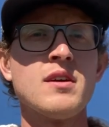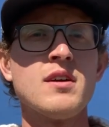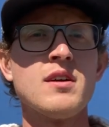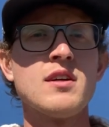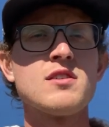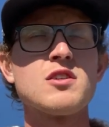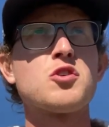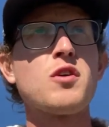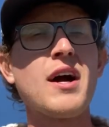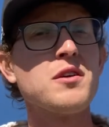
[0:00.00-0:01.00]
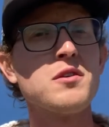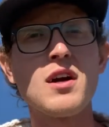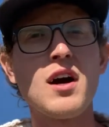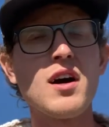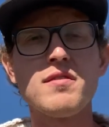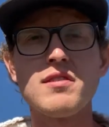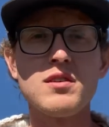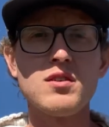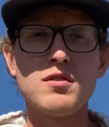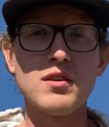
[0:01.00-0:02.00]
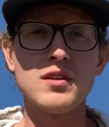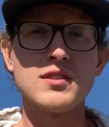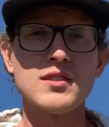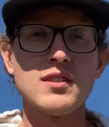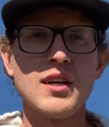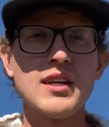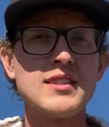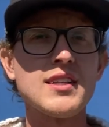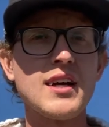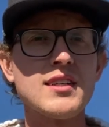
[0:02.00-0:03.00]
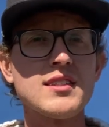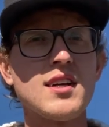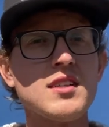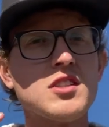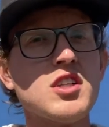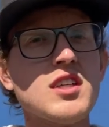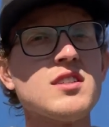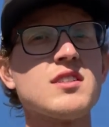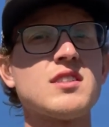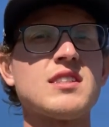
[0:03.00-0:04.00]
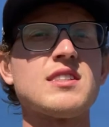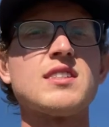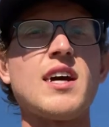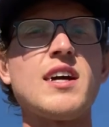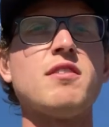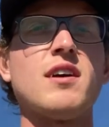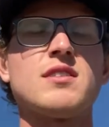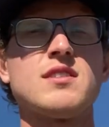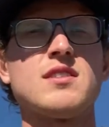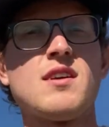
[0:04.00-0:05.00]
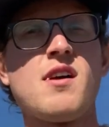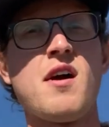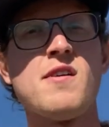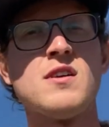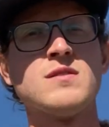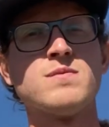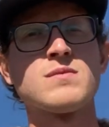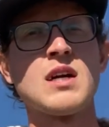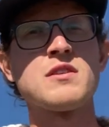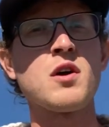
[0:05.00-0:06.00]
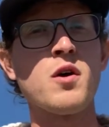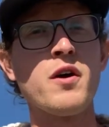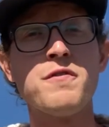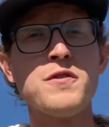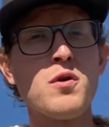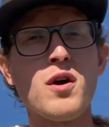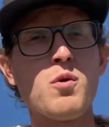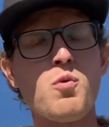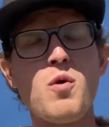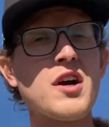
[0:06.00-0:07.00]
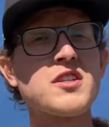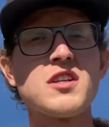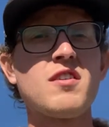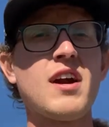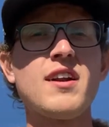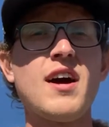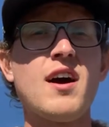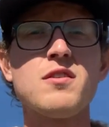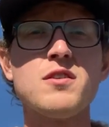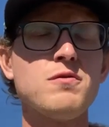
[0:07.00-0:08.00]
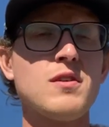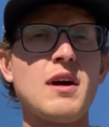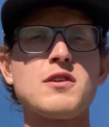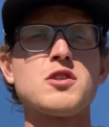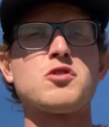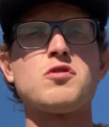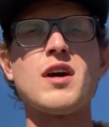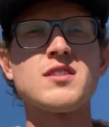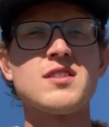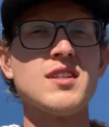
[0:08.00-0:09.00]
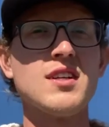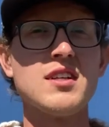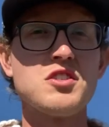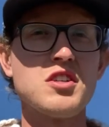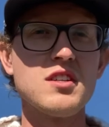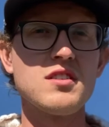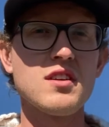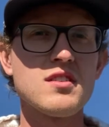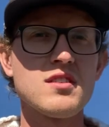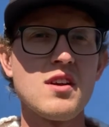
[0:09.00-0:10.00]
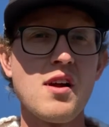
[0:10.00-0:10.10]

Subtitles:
He's a triune God of the universe, and He sent His Son Jesus to save us. And so if you are watching right now and you've never trusted in Jesus,